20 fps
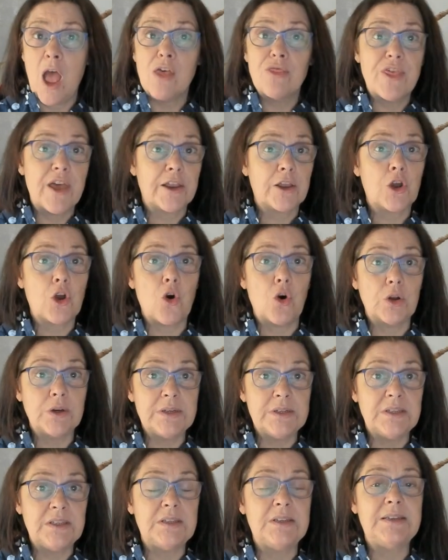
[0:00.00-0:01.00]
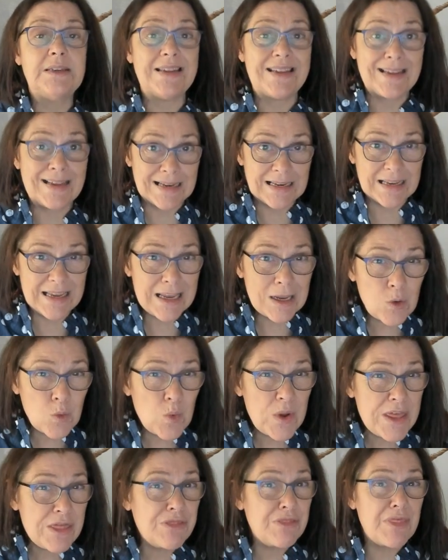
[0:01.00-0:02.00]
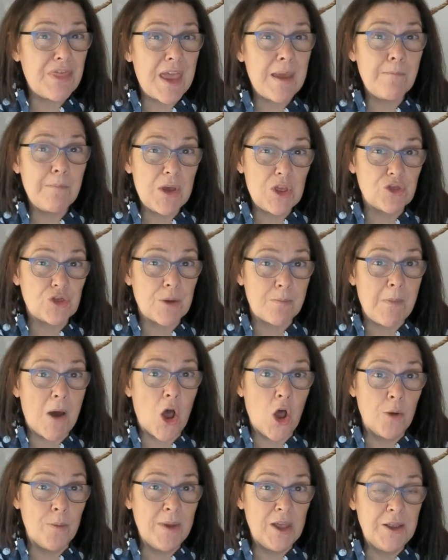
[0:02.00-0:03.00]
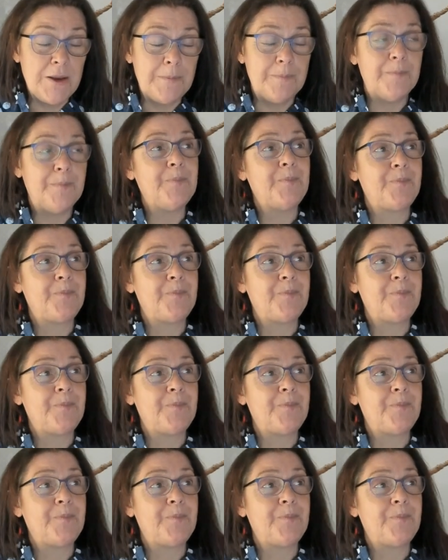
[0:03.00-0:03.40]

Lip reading: that God is dealing with them at the moment,